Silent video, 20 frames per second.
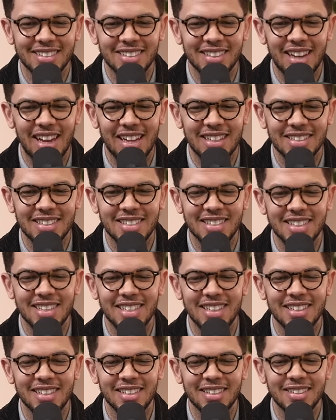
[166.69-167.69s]
and
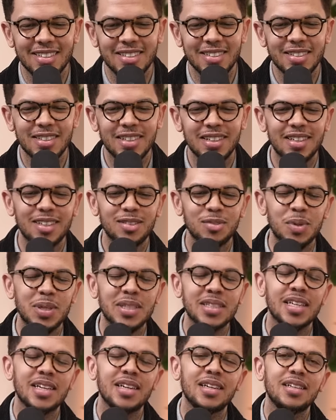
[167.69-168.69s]
see
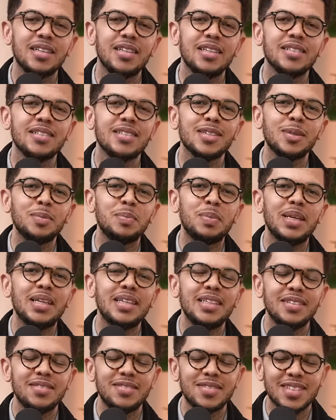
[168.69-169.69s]
whether he still
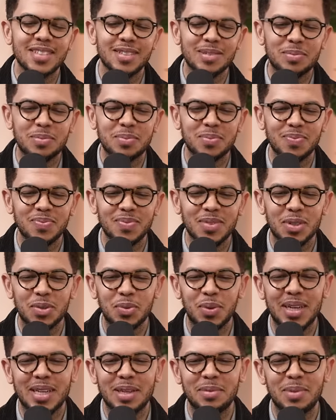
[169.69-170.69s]
believes what
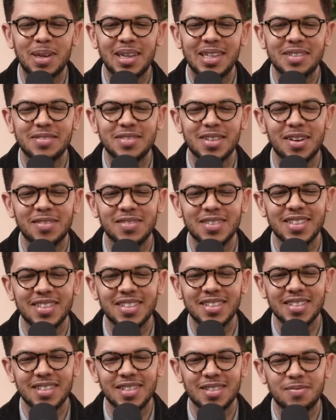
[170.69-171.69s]
he believes after
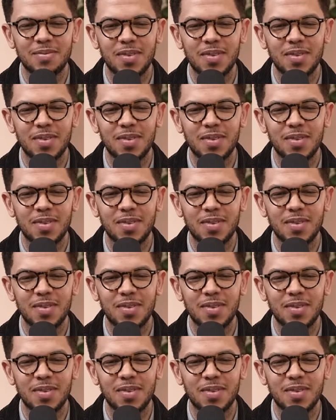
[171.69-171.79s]
this.